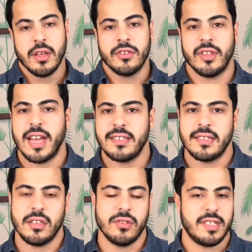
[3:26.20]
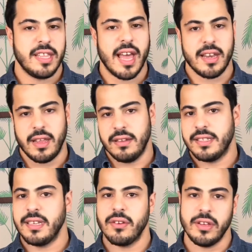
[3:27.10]
So you see that in
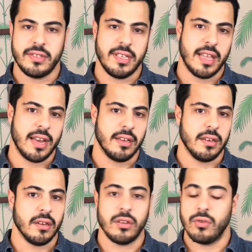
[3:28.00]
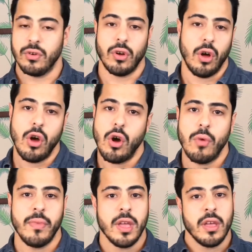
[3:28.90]
Siri, you see that in Google
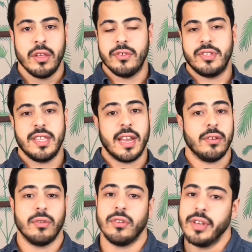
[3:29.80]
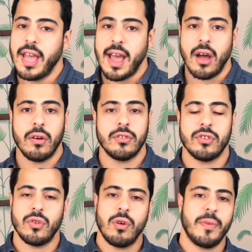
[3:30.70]
Home, you see that in Google Now.
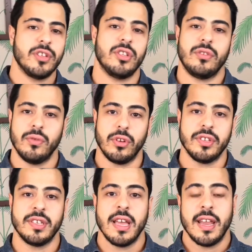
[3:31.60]
There's a whole bunch of tools.